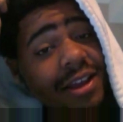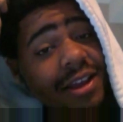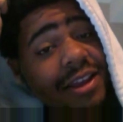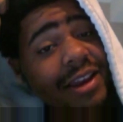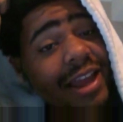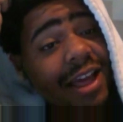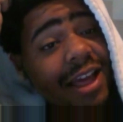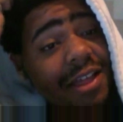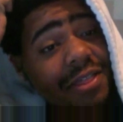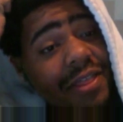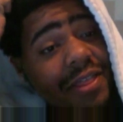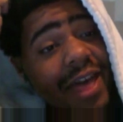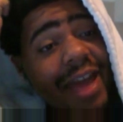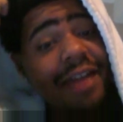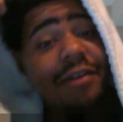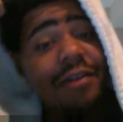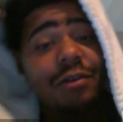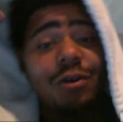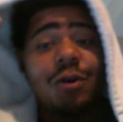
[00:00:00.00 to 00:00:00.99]
Now
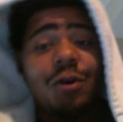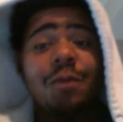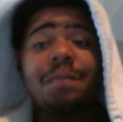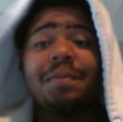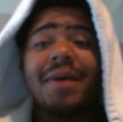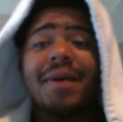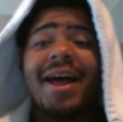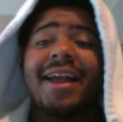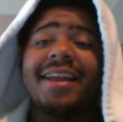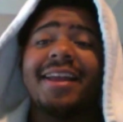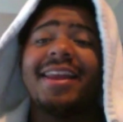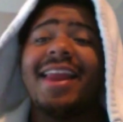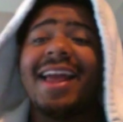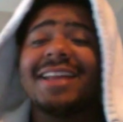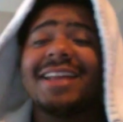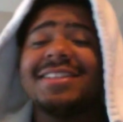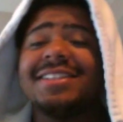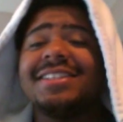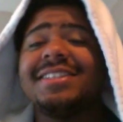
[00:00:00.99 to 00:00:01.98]
that group I can
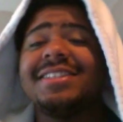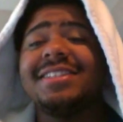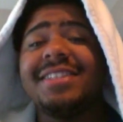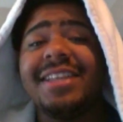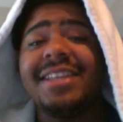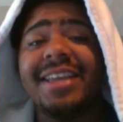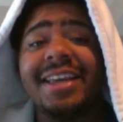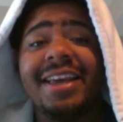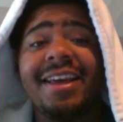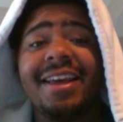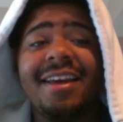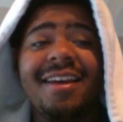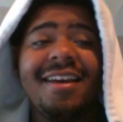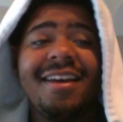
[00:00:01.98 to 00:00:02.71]
actually see